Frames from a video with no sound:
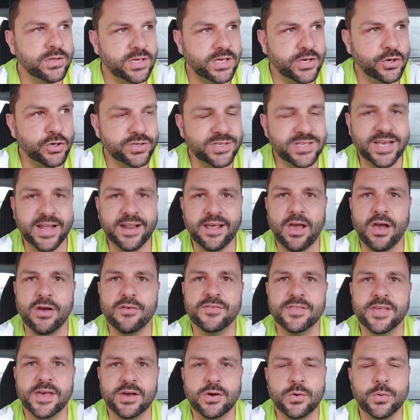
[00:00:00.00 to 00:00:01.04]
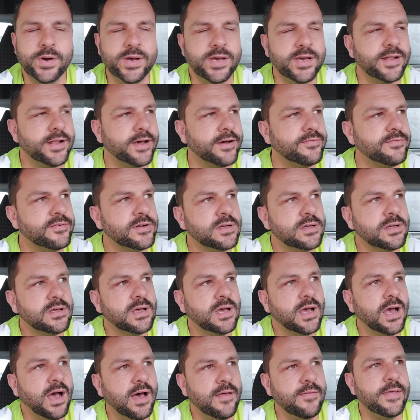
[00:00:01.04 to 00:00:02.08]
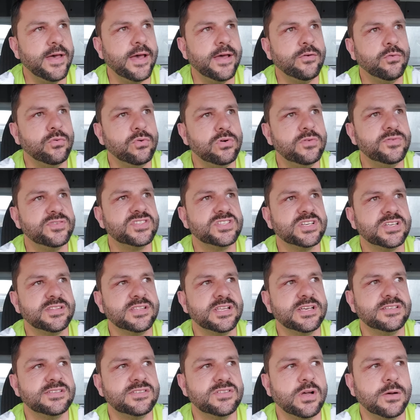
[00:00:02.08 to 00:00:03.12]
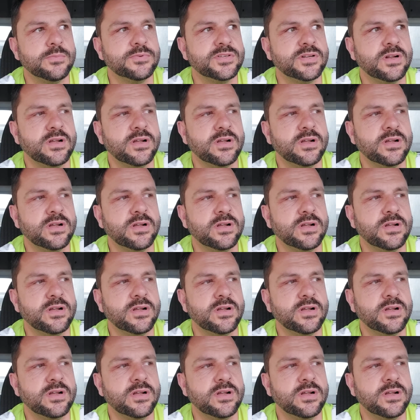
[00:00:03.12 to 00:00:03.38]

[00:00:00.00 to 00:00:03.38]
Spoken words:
Couldn't get it over there quick enough. And then all of a sudden they stopped,